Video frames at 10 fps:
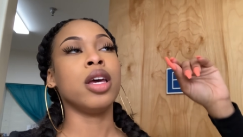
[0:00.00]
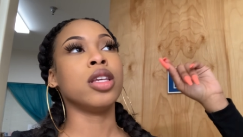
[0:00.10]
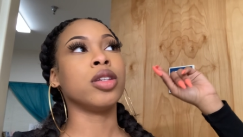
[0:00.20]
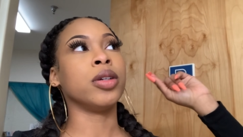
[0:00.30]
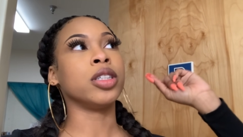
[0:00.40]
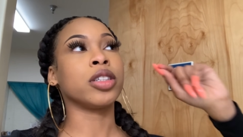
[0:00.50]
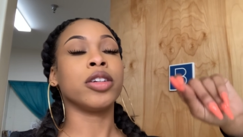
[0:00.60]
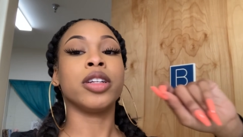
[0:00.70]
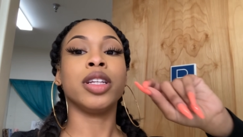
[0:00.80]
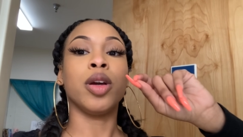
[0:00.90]
so it is
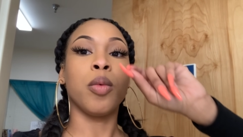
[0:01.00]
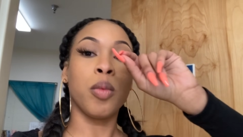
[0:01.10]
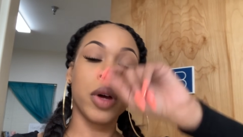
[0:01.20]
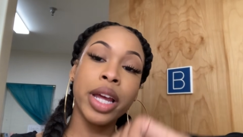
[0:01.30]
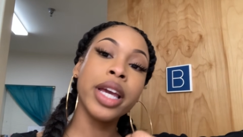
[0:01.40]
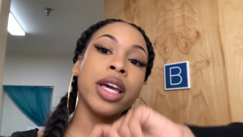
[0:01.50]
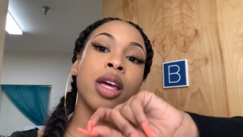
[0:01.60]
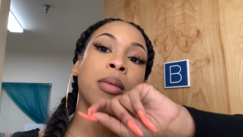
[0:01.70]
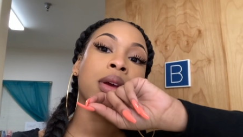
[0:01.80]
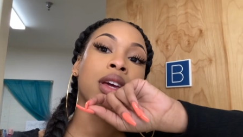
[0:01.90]
currently 1
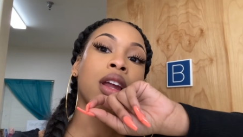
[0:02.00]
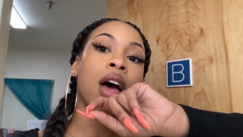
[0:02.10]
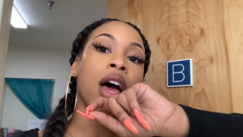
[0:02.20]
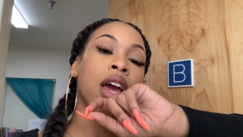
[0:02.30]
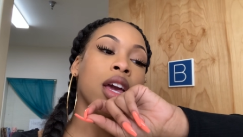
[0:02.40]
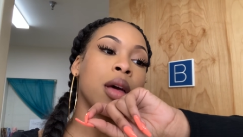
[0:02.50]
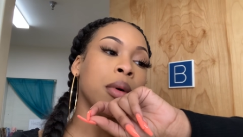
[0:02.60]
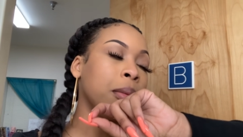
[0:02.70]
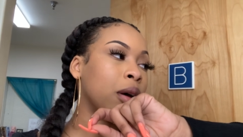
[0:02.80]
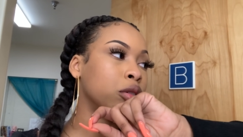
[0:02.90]
a.m and i am
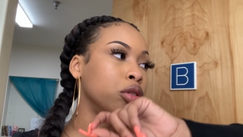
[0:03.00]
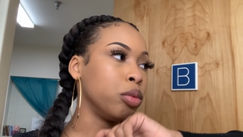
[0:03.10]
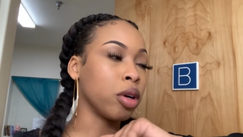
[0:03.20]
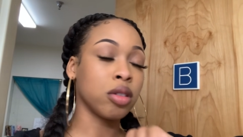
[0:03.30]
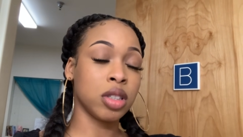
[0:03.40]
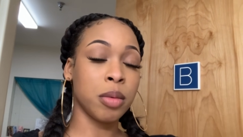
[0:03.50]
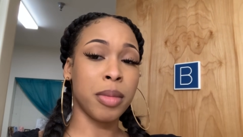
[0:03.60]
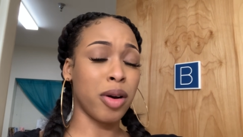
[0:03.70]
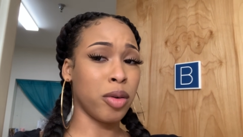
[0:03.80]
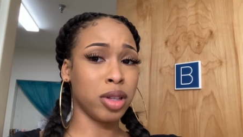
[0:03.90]
about to work on some
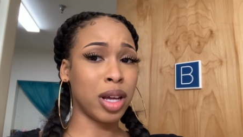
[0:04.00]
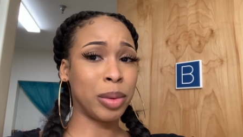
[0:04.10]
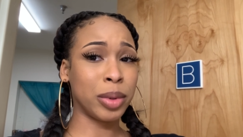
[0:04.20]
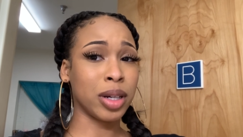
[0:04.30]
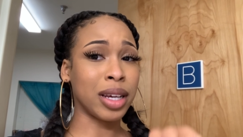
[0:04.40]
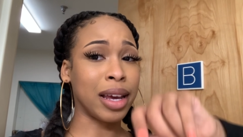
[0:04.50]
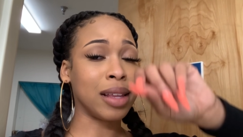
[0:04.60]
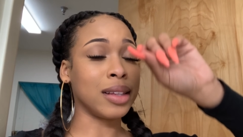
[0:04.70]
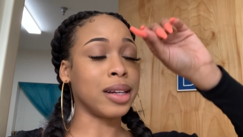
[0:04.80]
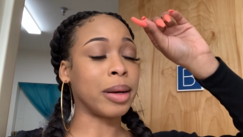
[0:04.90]
of my online work
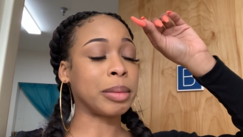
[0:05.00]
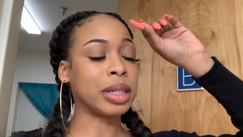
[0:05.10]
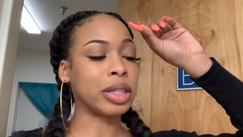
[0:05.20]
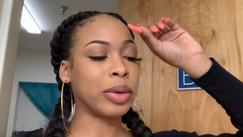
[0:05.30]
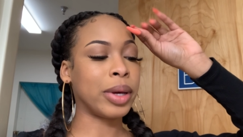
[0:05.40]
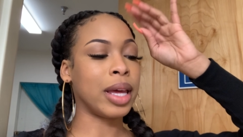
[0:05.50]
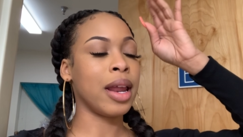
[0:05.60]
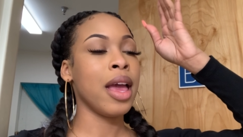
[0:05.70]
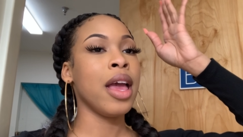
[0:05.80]
and then i'm gonna go ahead